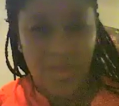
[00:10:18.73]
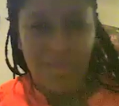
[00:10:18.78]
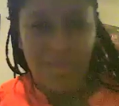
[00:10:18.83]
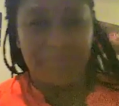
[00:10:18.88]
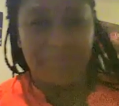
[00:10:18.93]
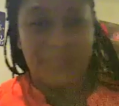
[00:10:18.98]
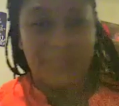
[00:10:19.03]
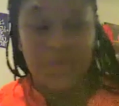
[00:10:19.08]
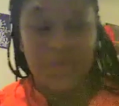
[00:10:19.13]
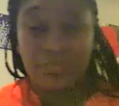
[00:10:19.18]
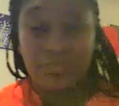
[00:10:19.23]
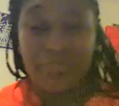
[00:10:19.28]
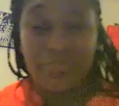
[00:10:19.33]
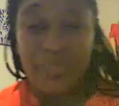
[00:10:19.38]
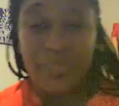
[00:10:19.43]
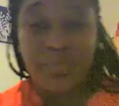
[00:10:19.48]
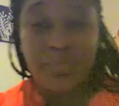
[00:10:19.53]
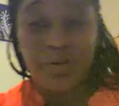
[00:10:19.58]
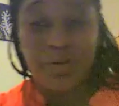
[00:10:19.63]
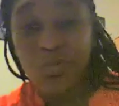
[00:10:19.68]
turn big
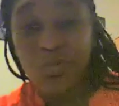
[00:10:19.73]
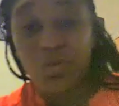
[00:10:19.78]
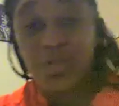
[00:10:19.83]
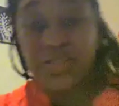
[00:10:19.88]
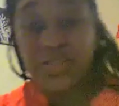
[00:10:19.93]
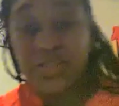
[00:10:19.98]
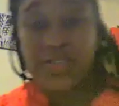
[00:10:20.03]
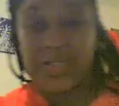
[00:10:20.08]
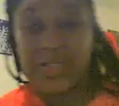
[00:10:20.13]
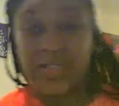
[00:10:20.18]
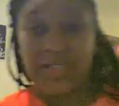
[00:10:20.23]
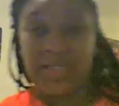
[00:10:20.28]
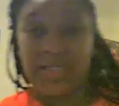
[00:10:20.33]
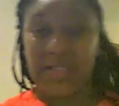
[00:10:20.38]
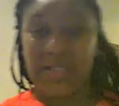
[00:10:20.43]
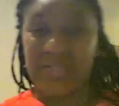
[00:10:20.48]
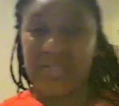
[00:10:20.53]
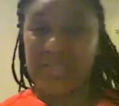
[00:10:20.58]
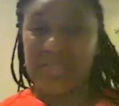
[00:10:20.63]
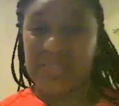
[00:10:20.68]
promoter and all
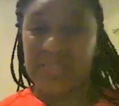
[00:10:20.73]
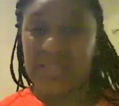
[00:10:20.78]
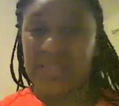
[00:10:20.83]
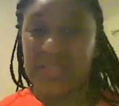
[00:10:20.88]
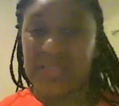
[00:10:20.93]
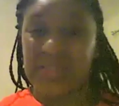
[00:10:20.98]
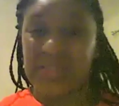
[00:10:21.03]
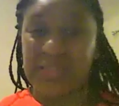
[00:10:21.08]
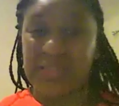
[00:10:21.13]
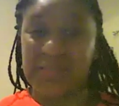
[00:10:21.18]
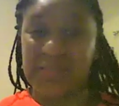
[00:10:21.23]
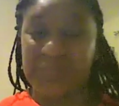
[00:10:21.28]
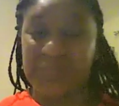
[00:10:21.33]
these things.